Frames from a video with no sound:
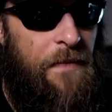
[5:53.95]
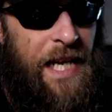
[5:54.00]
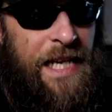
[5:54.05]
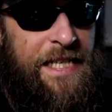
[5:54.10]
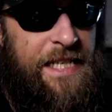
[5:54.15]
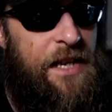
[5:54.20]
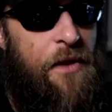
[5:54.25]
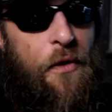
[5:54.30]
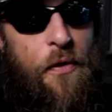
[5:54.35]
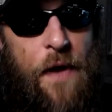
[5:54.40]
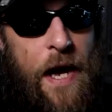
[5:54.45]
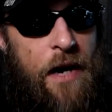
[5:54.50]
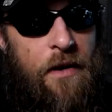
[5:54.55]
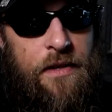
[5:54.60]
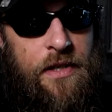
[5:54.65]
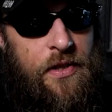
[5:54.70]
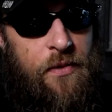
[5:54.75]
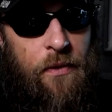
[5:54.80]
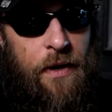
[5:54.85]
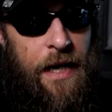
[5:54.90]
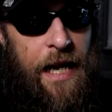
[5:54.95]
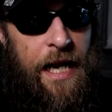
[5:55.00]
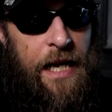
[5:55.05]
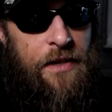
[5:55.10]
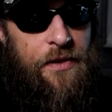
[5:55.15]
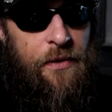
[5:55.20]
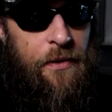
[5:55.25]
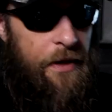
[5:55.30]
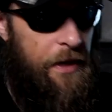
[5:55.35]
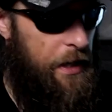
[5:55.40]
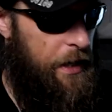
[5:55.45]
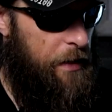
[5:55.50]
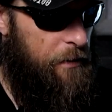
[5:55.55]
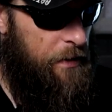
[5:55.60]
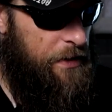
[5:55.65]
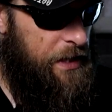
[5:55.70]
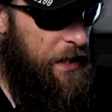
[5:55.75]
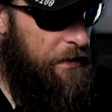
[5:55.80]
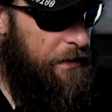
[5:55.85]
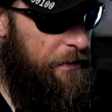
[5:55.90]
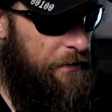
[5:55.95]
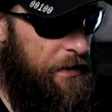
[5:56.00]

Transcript: it's either that or just run Android on it, which I don't even